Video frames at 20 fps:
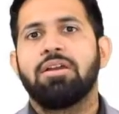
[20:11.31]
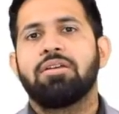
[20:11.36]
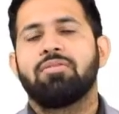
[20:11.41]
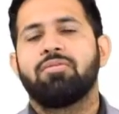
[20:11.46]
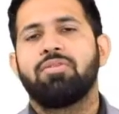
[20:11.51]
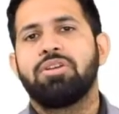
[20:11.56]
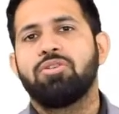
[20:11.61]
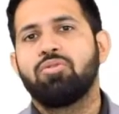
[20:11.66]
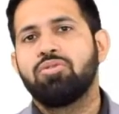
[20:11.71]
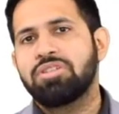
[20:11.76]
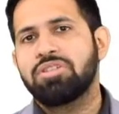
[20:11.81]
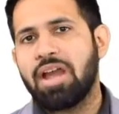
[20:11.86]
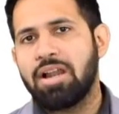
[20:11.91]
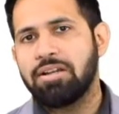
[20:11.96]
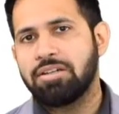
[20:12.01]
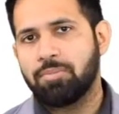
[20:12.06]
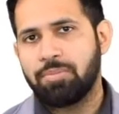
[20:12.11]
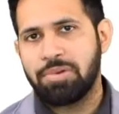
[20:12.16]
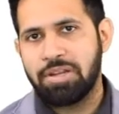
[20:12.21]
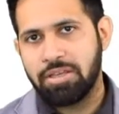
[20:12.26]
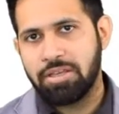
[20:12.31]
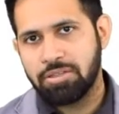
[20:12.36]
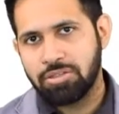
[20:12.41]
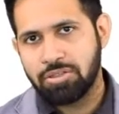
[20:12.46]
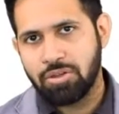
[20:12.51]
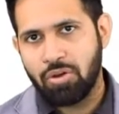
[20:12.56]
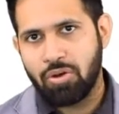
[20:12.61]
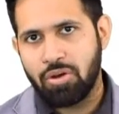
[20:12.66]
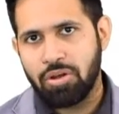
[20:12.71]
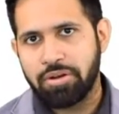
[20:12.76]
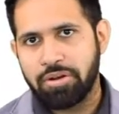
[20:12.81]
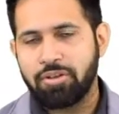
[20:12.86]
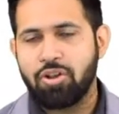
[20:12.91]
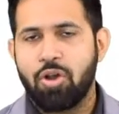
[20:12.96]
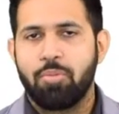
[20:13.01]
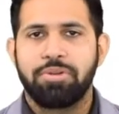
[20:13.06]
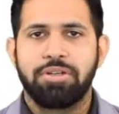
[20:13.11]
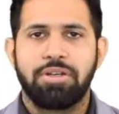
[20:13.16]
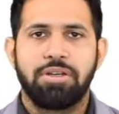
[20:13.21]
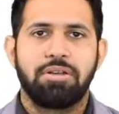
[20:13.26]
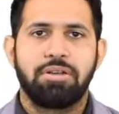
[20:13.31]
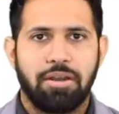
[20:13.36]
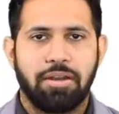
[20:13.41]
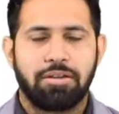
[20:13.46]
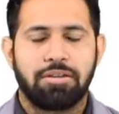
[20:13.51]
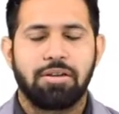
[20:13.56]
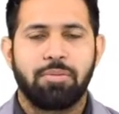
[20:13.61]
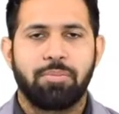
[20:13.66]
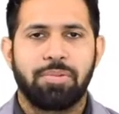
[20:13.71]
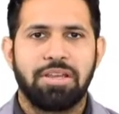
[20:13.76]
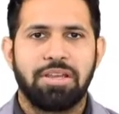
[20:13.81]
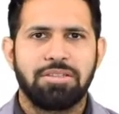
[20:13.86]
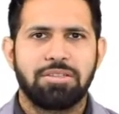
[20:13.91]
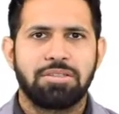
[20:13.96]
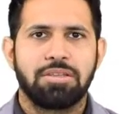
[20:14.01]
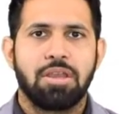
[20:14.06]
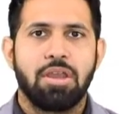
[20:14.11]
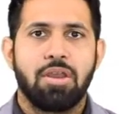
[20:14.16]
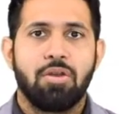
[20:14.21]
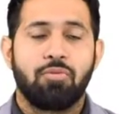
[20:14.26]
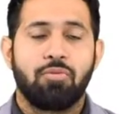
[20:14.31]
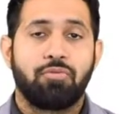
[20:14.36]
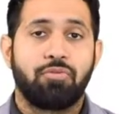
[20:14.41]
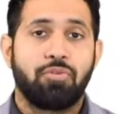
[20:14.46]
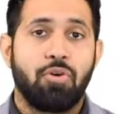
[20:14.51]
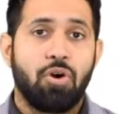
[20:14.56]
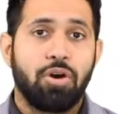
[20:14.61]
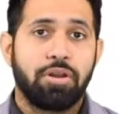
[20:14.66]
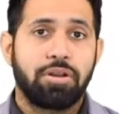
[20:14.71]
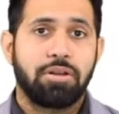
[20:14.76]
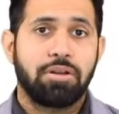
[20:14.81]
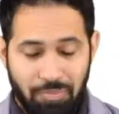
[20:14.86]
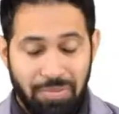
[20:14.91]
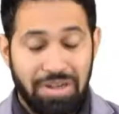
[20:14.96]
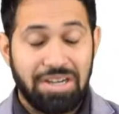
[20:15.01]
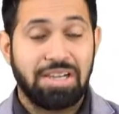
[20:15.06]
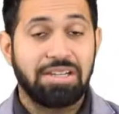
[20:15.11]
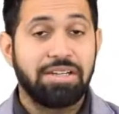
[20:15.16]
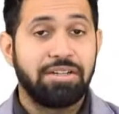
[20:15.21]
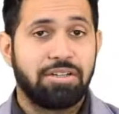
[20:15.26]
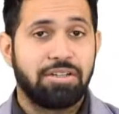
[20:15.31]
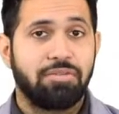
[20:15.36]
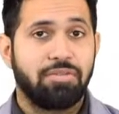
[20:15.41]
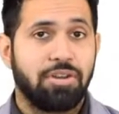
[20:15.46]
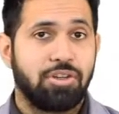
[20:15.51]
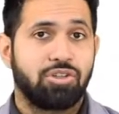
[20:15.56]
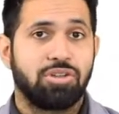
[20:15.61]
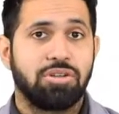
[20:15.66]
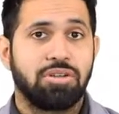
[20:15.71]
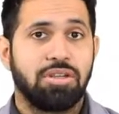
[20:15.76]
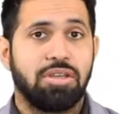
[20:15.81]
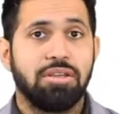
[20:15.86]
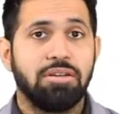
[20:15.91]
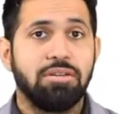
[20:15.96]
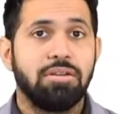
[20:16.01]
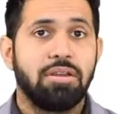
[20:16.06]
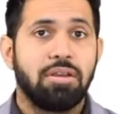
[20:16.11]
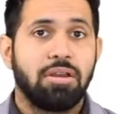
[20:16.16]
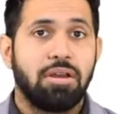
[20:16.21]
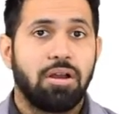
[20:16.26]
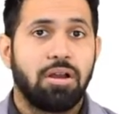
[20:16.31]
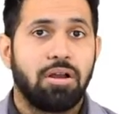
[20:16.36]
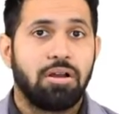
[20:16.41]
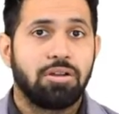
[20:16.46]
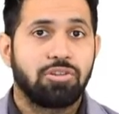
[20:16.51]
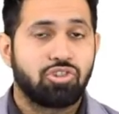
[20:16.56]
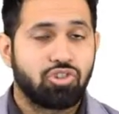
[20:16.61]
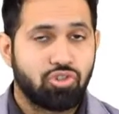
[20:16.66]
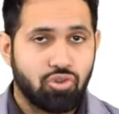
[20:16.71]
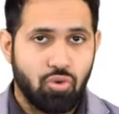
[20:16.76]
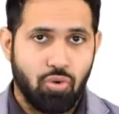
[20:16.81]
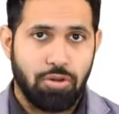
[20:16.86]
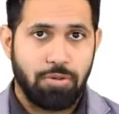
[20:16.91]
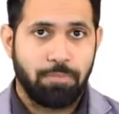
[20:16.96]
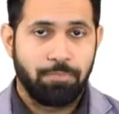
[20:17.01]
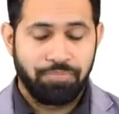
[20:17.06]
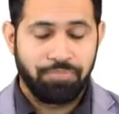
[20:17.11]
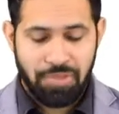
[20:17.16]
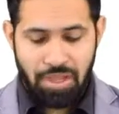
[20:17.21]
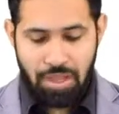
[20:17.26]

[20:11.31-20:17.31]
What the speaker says: We use alteplase or recombinant etelplase for medical intervention in stroke.